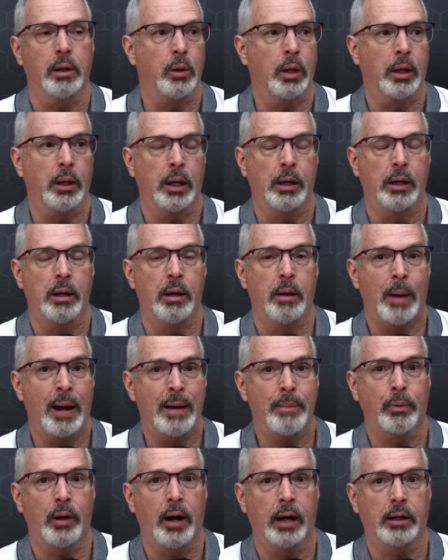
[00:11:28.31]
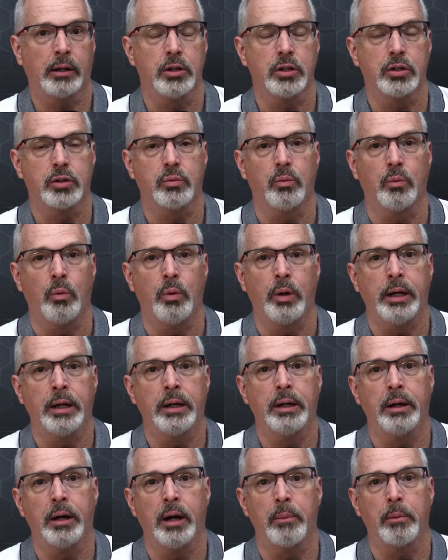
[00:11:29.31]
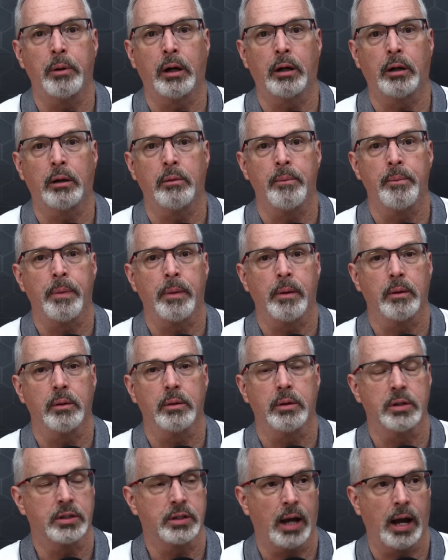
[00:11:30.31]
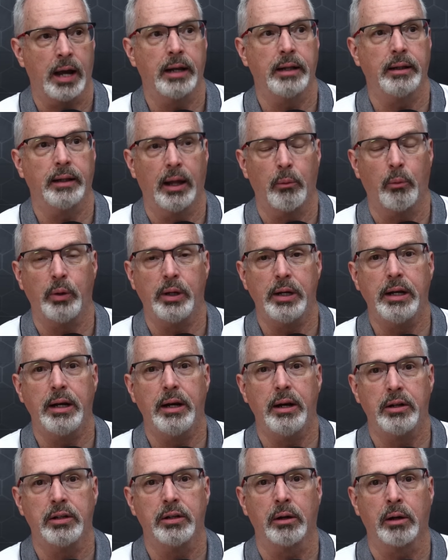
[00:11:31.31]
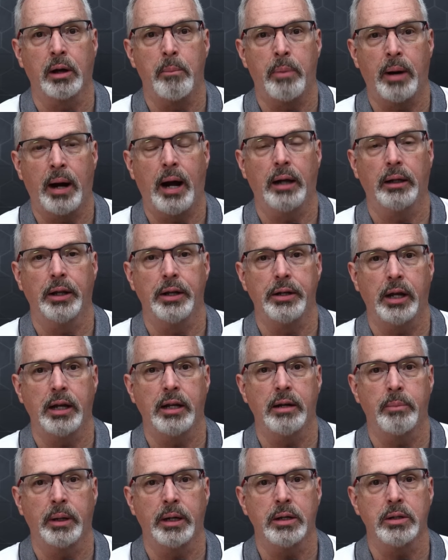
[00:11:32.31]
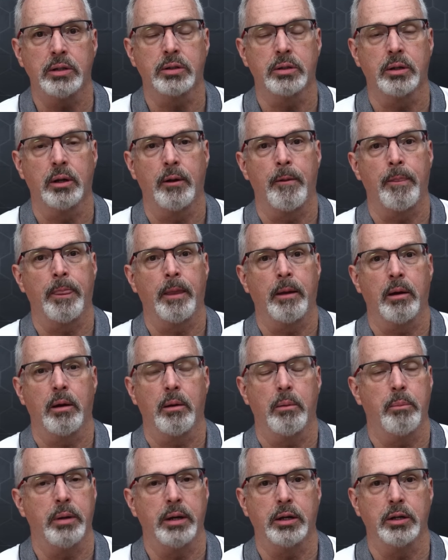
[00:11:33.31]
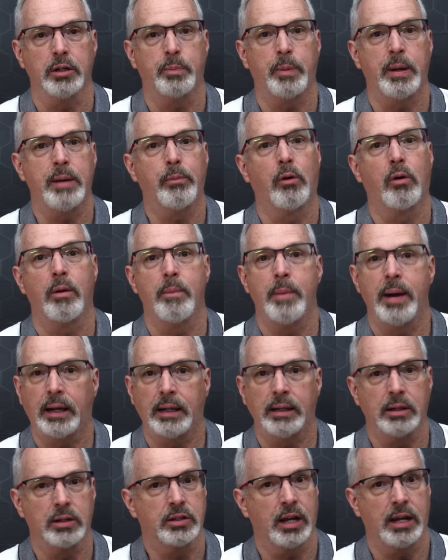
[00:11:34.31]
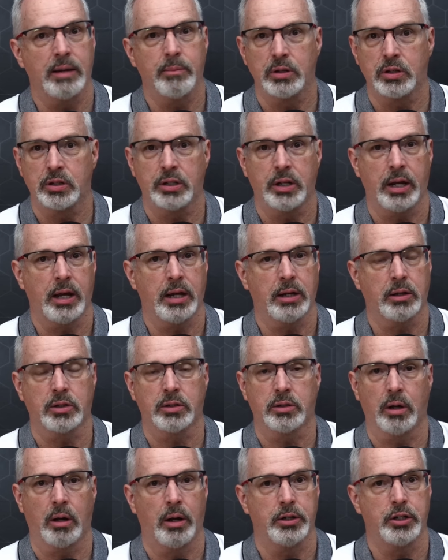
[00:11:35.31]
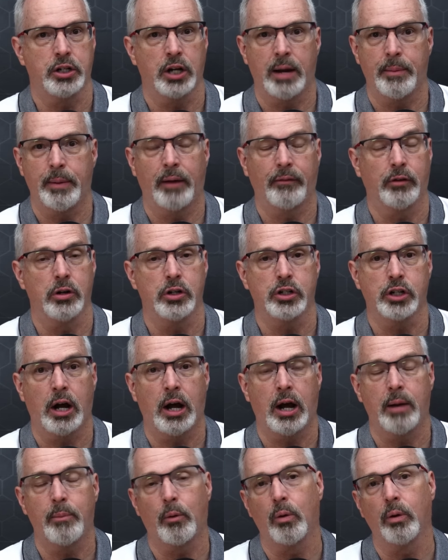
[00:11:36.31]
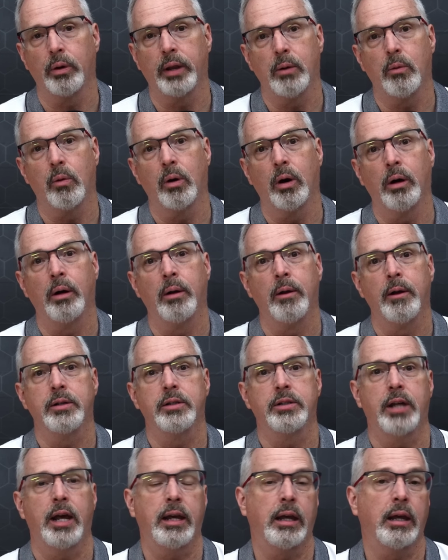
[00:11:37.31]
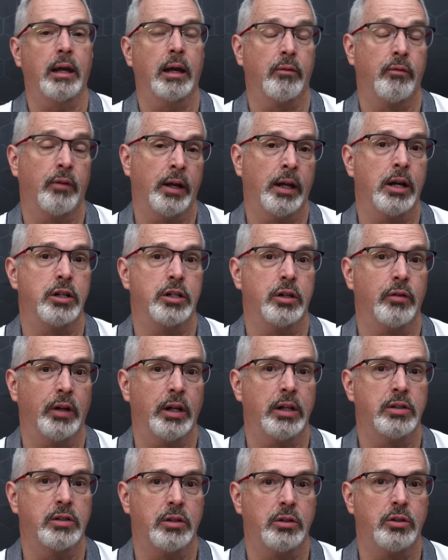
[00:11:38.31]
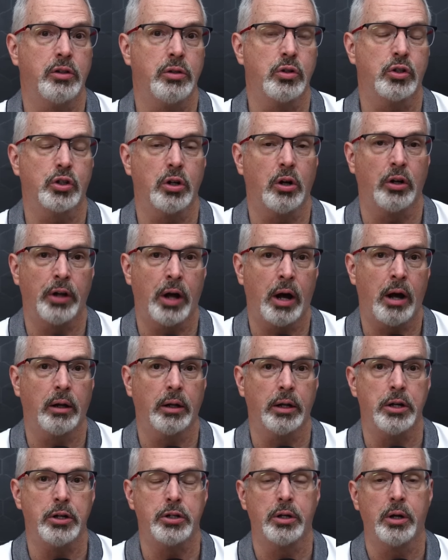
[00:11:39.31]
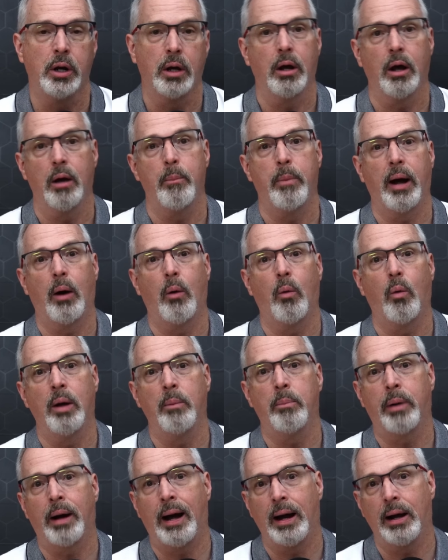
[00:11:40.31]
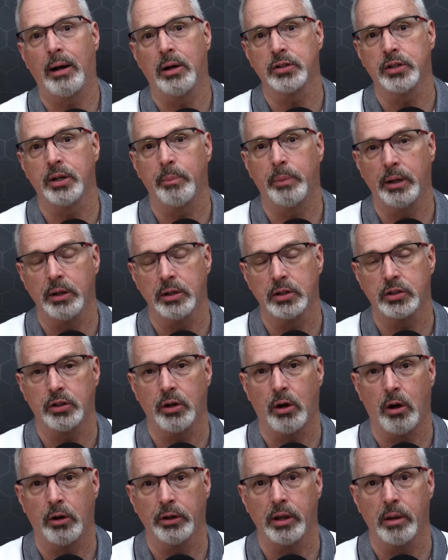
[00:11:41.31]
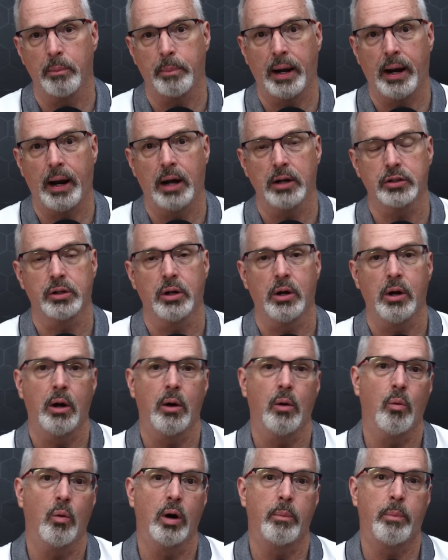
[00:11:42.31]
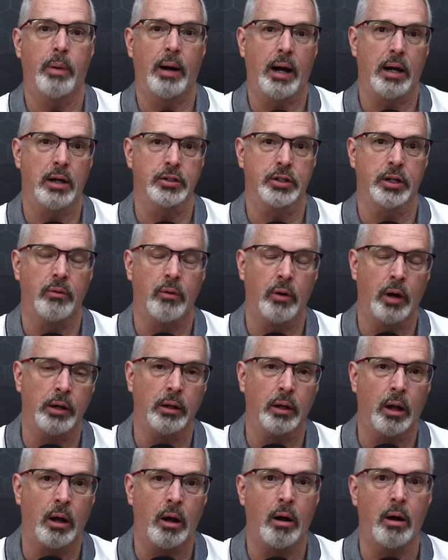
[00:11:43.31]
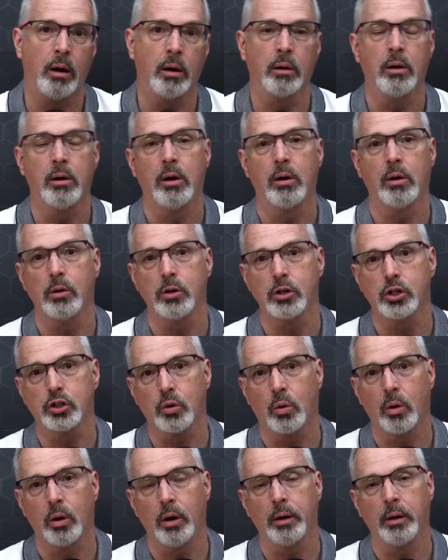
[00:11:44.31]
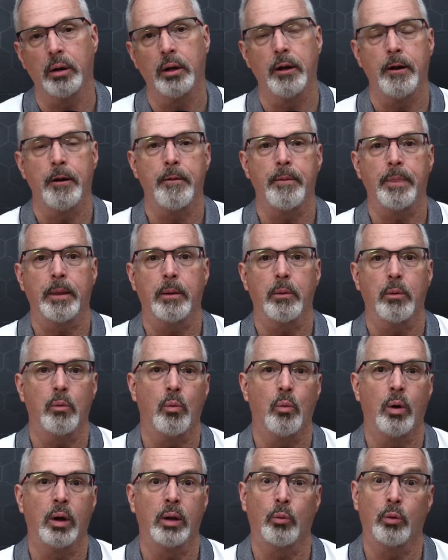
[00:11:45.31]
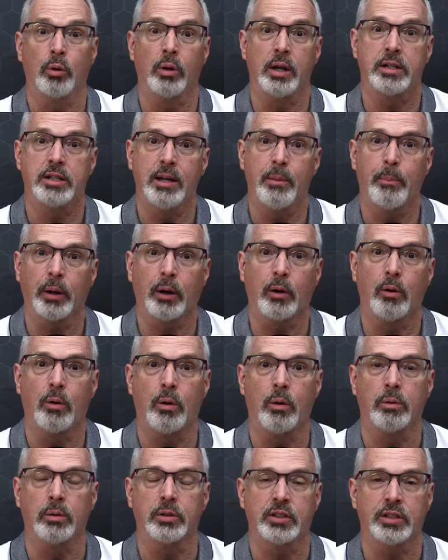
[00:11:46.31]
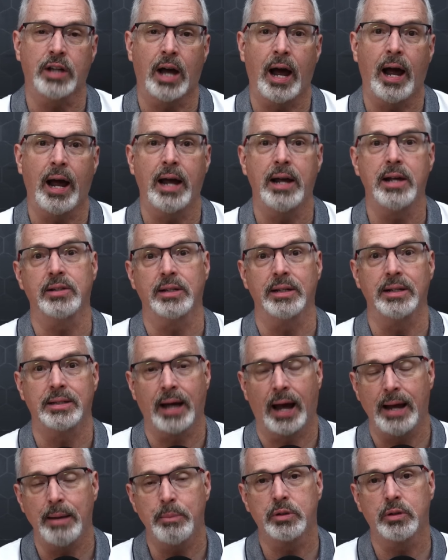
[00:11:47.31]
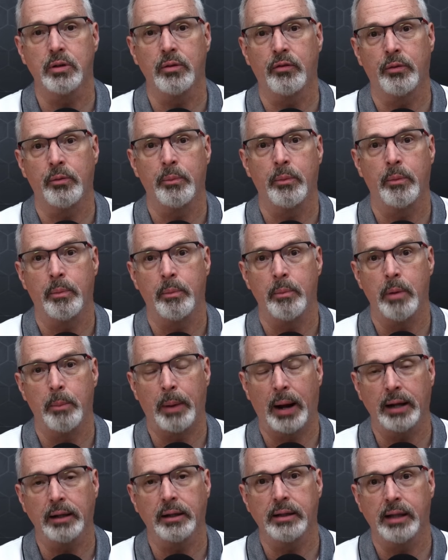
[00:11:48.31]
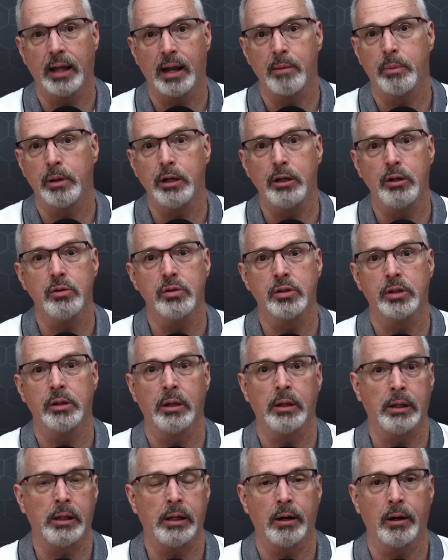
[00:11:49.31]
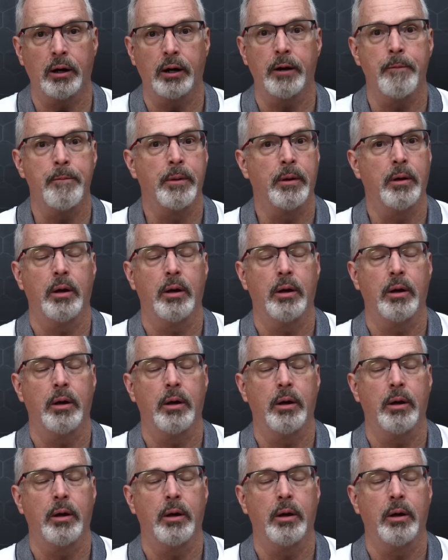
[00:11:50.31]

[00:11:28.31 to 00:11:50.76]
And in my practice, we ended up deciding that we needed to compile a database because people were making the same mistakes on job after job, or they weren't taking advantage of institutional knowledge about what piles have been installed in the past, where piles had run long or short, what were the typical size and types of piling that had been used in the area.